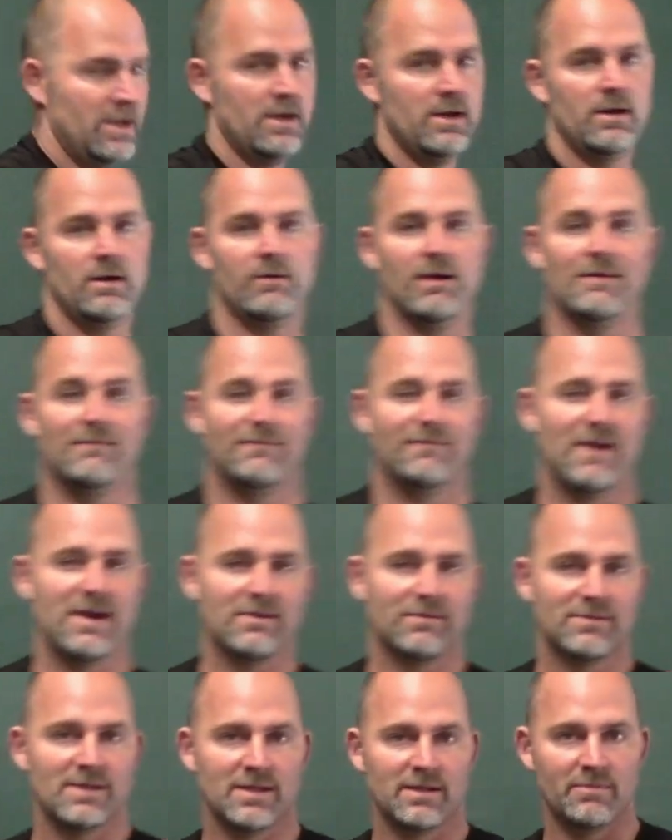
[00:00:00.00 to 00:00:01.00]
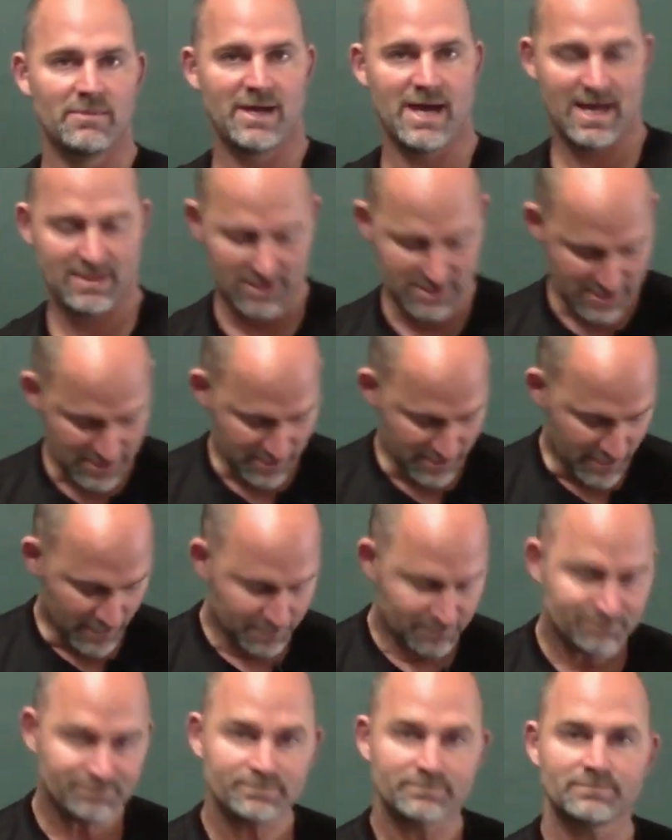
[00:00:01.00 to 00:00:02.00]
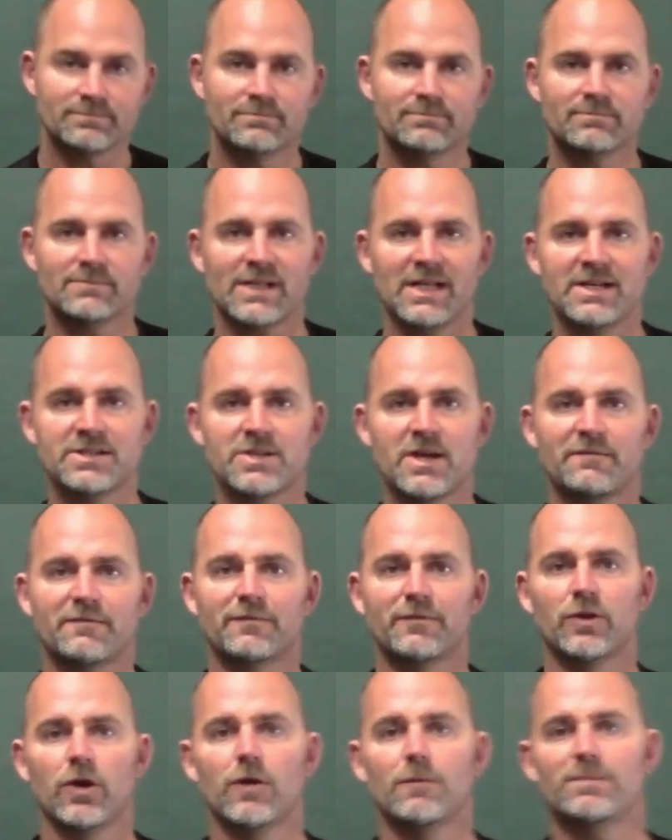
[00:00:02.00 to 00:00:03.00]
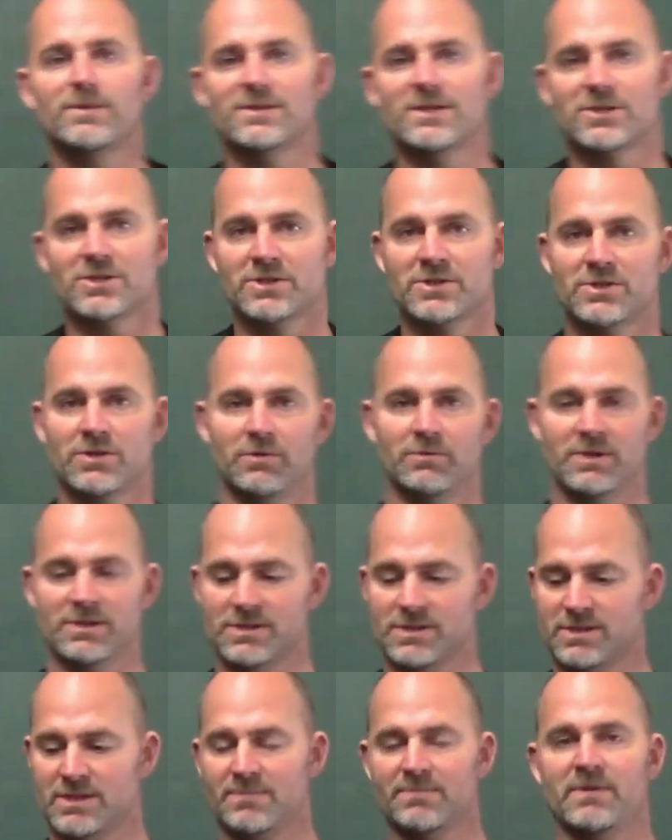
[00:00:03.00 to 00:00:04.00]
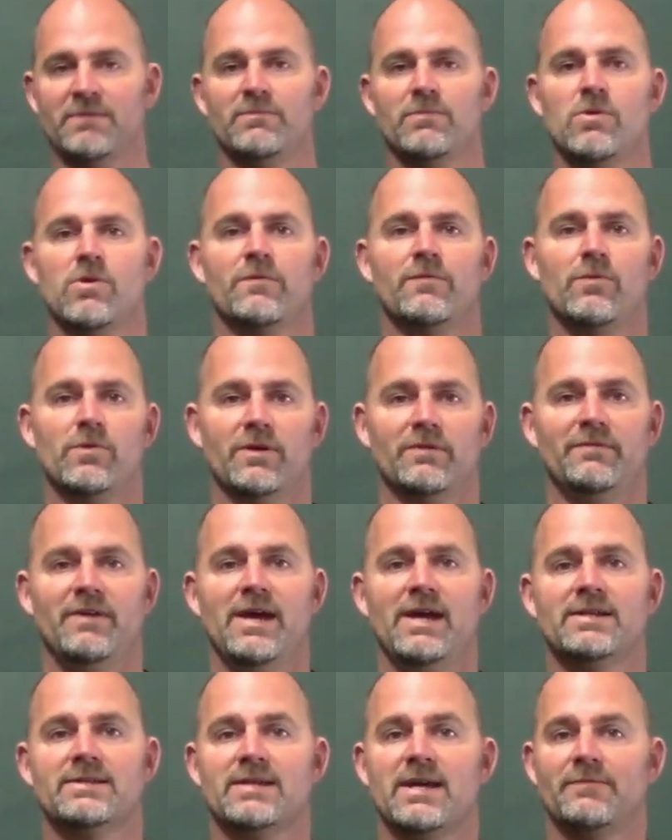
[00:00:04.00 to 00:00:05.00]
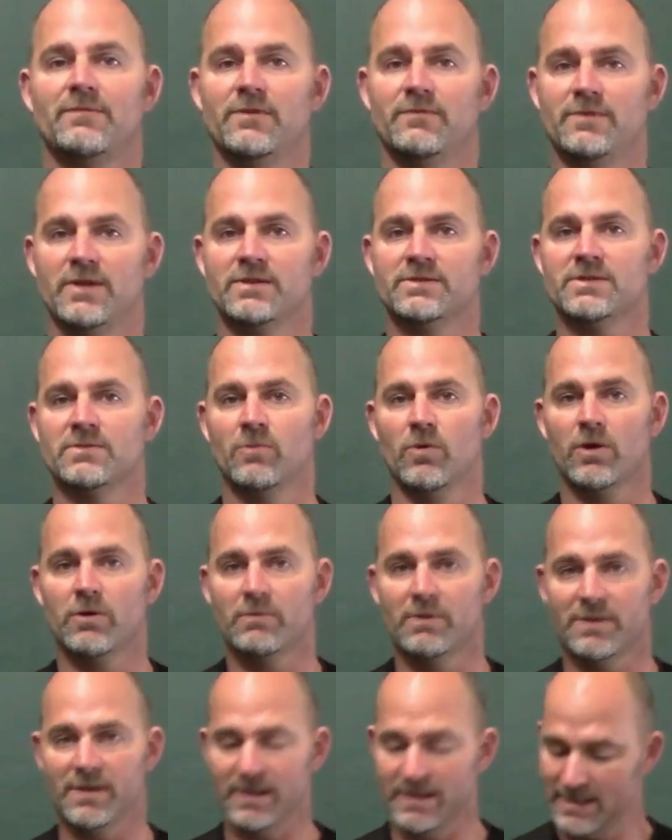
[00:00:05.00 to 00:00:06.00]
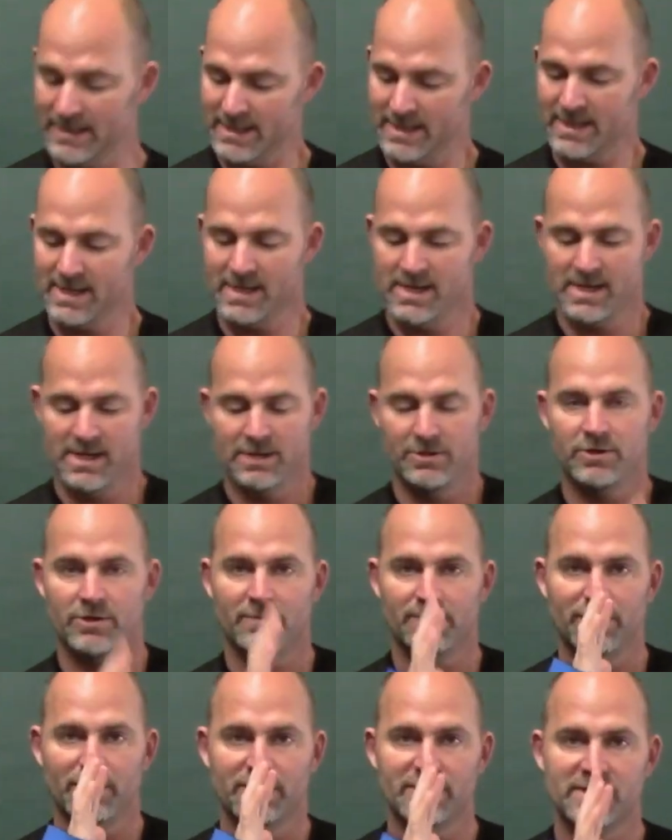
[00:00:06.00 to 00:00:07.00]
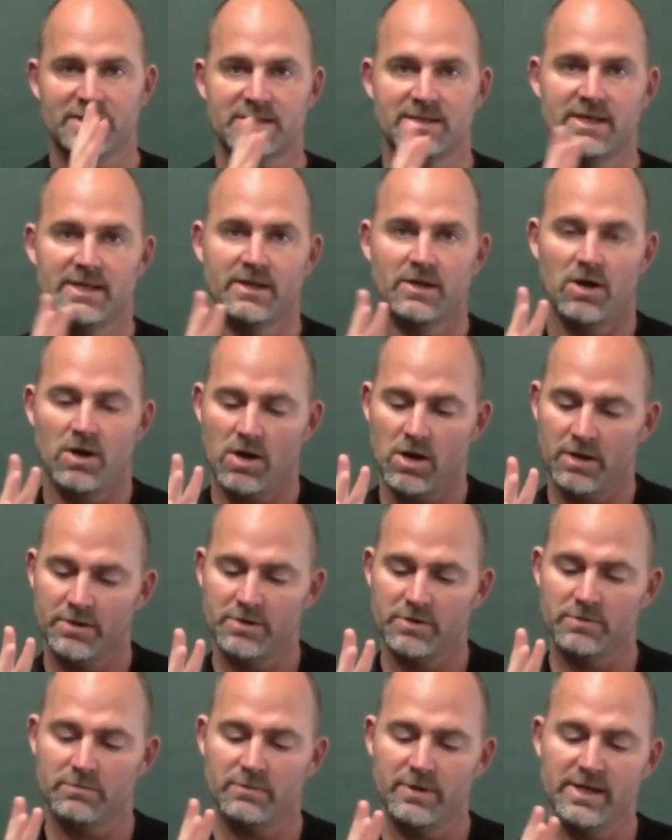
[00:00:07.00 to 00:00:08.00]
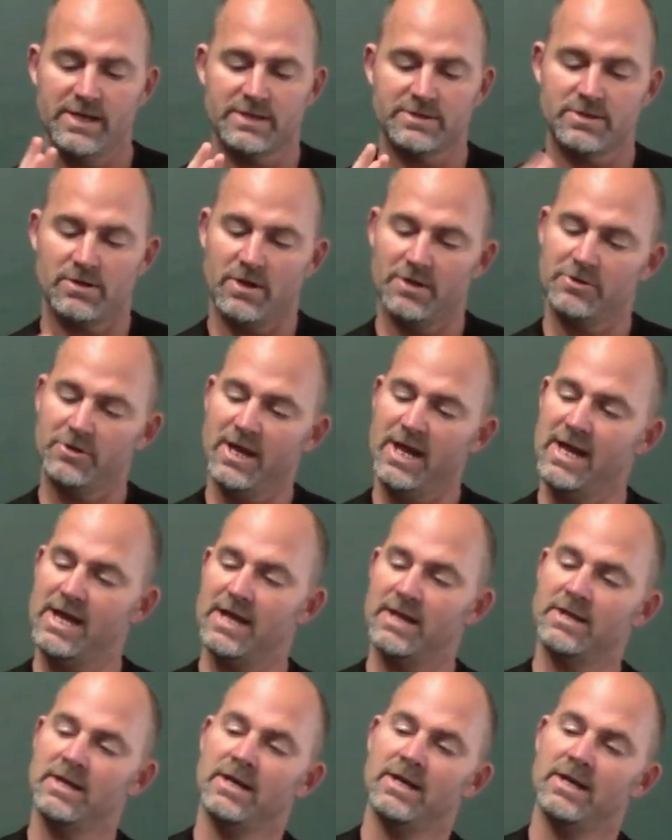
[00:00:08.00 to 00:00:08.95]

All right, final thing, let me add this in there, is that float position. So this is something more for advanced after you've done some work with it. You can put this thing on your wrist or on your hand.